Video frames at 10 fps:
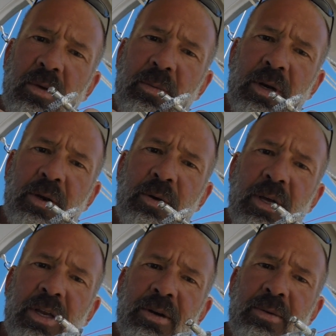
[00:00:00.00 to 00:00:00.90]
I'm gonna go
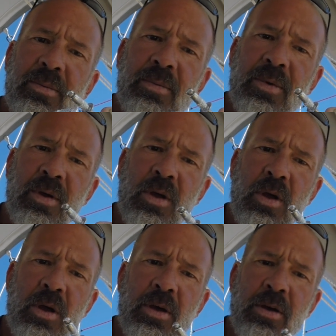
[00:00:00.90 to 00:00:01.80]
ahead and
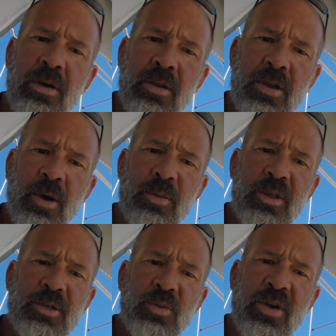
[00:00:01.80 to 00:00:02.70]
coat
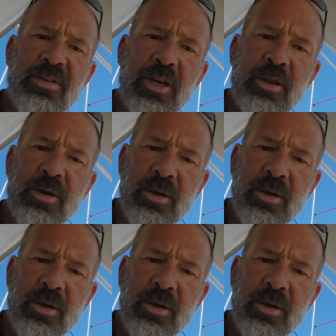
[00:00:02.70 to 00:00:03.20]
this rivet.